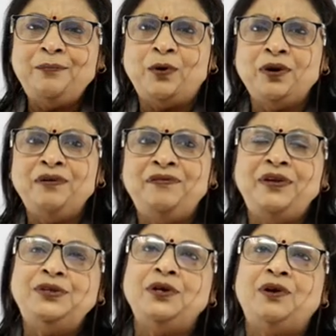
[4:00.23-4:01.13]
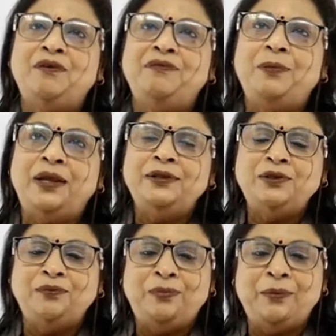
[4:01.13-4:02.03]
important feature of
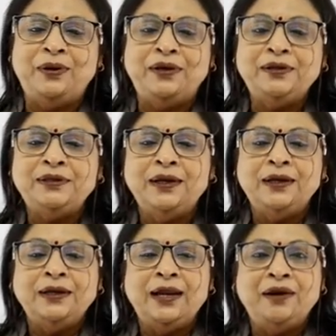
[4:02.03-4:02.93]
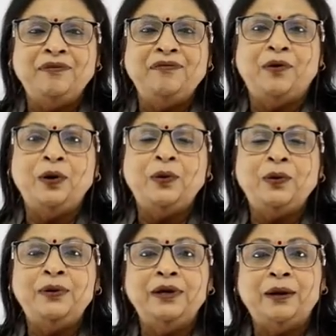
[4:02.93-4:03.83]
balance of payment is that we follow
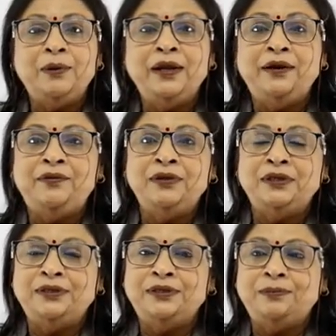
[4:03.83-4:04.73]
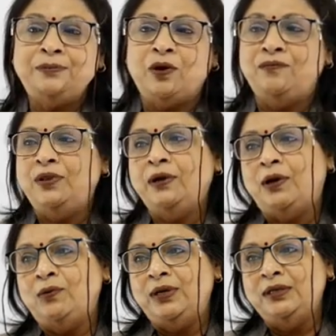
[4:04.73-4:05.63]
double entry system of the
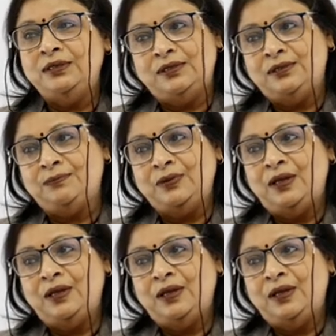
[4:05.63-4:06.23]
accounting system.